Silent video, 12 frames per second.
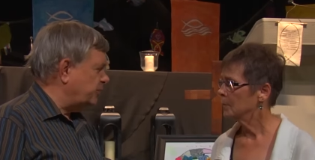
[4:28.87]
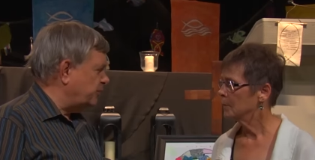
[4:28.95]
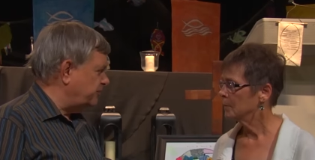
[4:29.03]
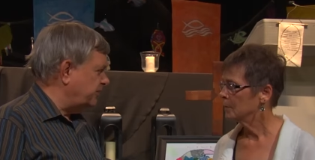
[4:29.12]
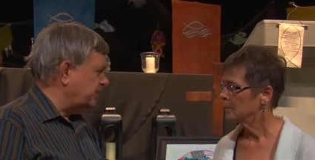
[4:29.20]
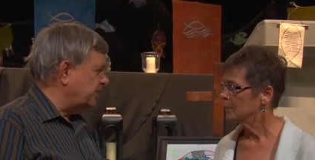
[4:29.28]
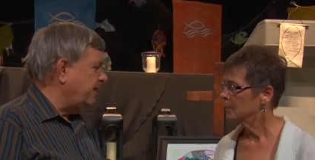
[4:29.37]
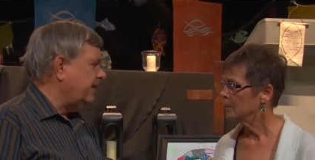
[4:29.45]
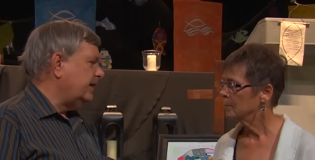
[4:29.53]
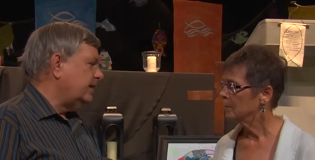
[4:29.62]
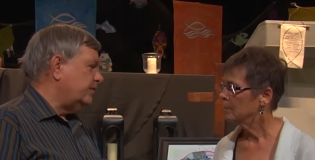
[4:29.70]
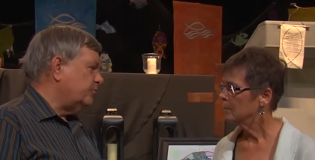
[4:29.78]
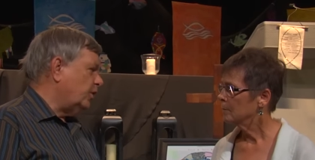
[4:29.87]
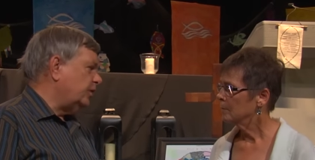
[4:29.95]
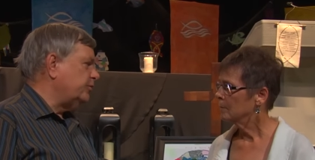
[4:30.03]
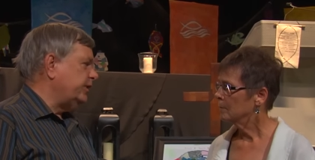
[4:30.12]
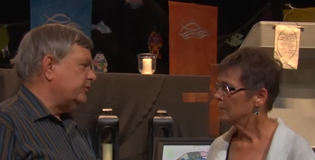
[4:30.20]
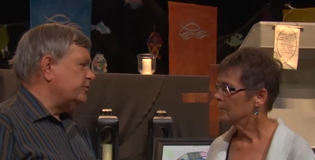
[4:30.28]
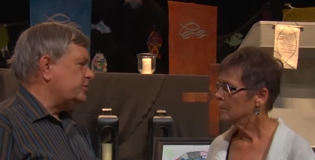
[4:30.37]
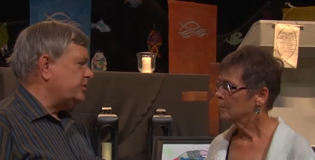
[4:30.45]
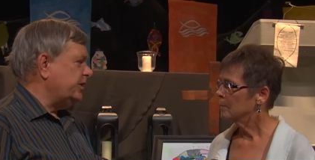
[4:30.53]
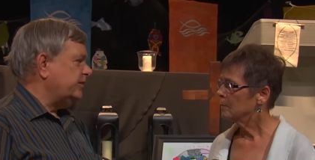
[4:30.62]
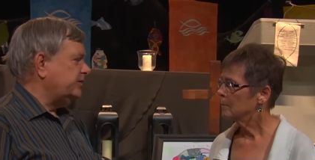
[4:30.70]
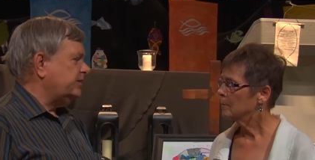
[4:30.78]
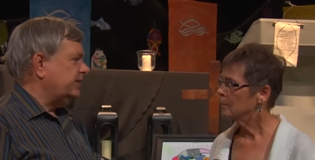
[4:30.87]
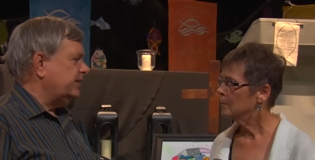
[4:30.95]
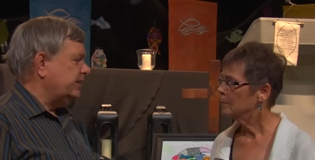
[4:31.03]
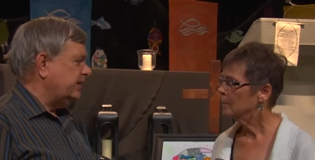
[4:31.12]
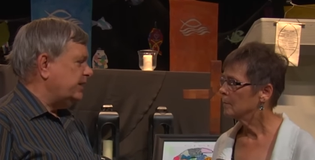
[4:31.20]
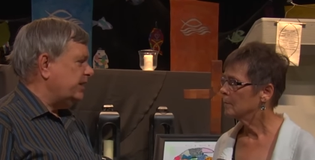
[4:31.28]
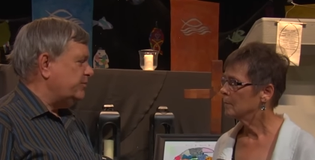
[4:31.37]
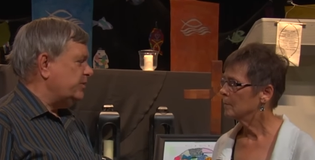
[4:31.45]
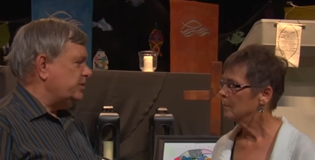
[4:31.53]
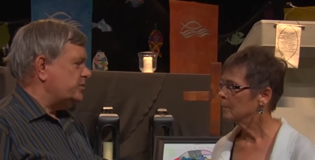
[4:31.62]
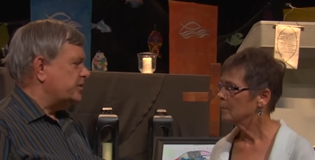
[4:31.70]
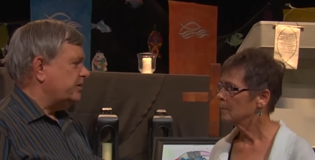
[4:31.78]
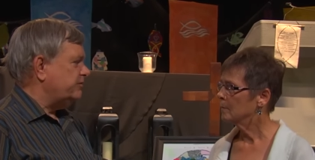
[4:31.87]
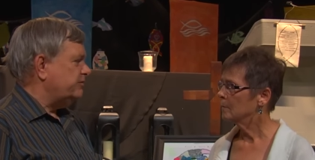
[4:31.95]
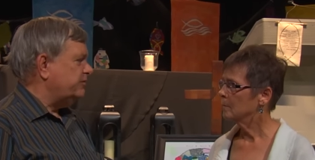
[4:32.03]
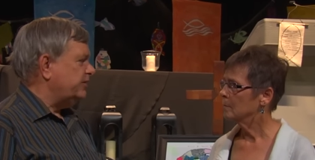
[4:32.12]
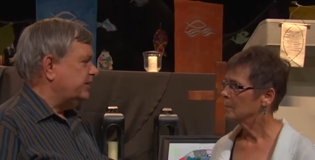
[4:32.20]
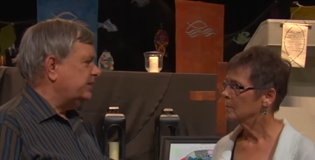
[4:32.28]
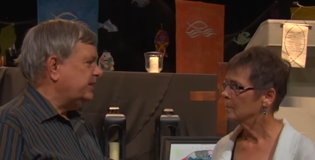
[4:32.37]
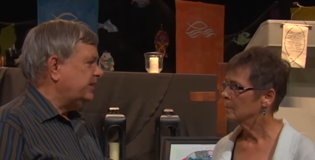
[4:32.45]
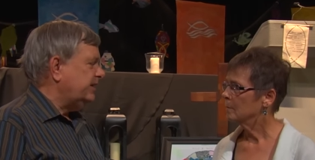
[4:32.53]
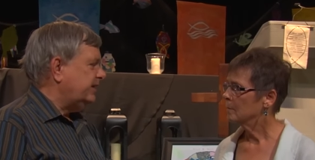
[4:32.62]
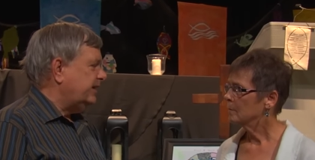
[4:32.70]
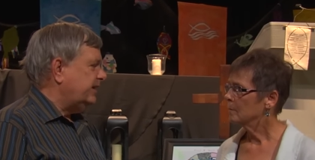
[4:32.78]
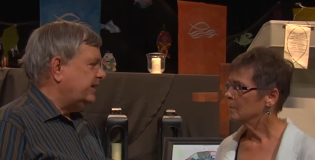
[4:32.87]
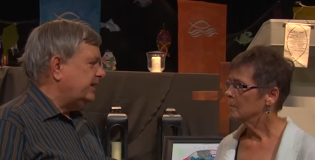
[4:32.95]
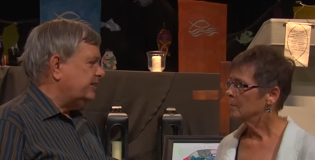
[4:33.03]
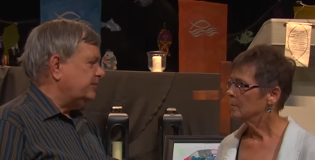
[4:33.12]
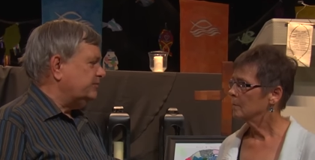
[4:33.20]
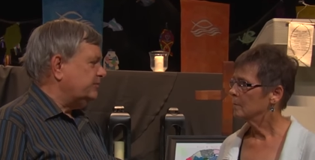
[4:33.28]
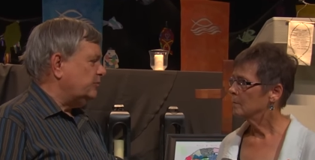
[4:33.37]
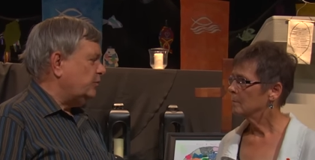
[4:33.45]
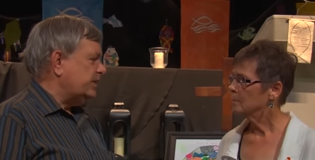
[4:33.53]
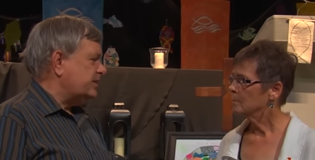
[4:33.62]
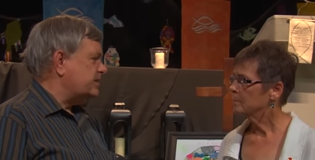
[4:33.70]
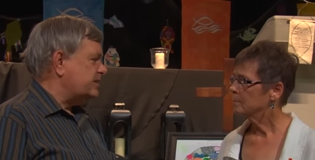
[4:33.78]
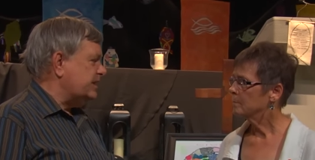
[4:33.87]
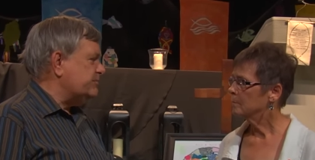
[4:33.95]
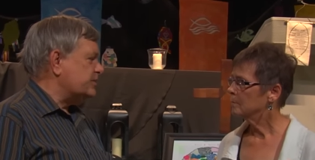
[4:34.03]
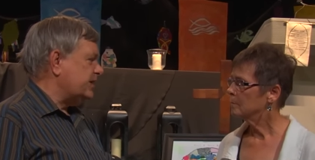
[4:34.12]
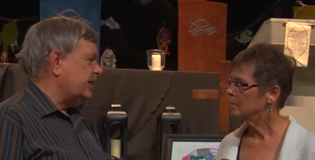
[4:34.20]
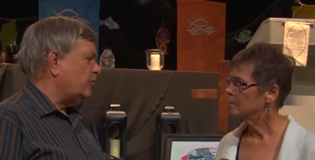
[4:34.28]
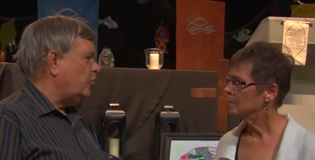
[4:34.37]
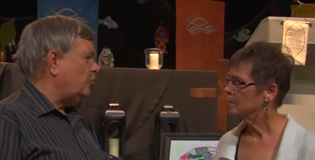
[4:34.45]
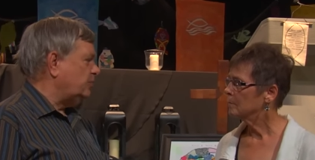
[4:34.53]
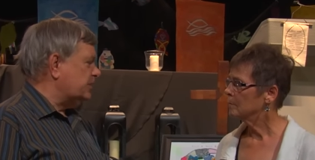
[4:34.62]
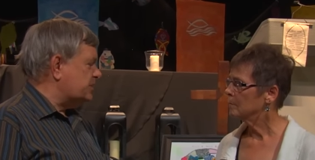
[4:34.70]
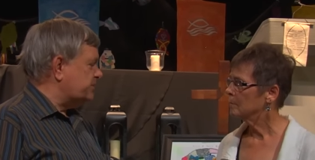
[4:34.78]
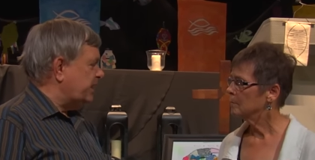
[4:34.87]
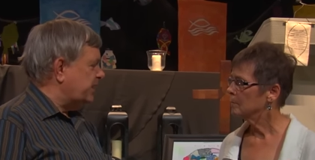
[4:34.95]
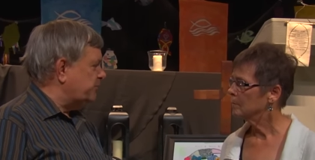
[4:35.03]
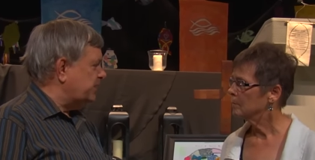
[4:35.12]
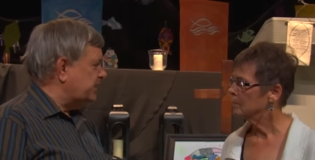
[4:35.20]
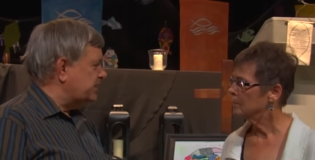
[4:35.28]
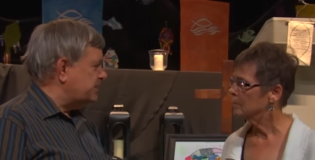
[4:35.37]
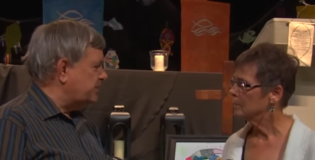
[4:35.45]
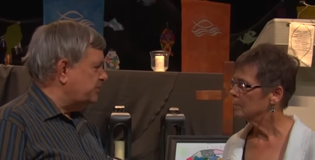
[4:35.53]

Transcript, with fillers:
Speaker 1: perfect. The moderator shared uh, an image of uh, uh, what seems like a homeless man, but it's